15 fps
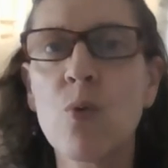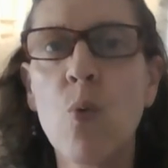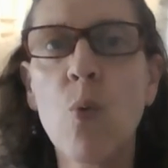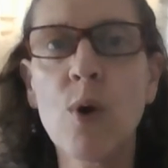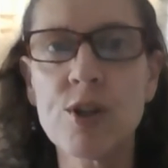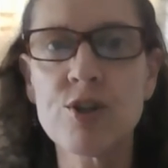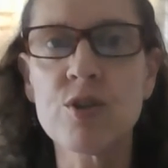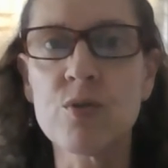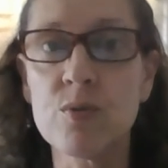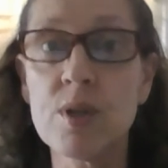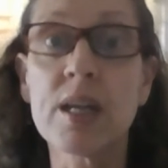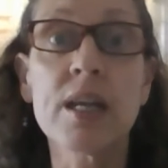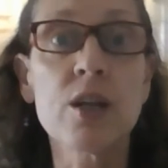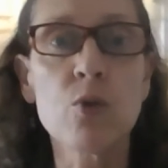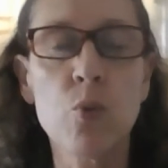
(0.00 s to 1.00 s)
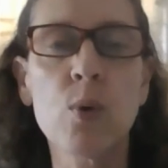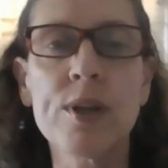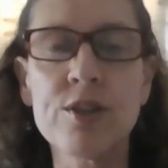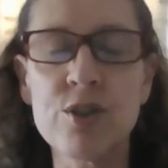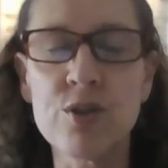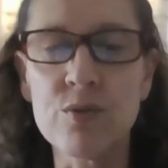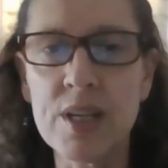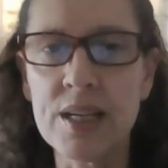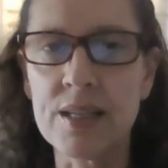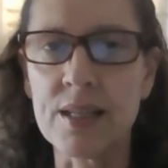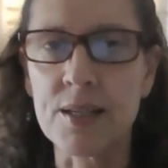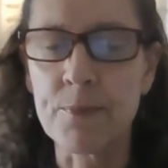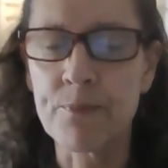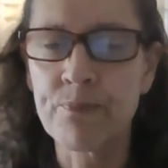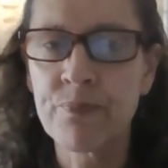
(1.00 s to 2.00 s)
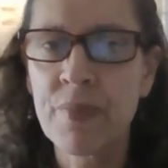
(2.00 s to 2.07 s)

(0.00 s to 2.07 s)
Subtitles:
what you need when you need it.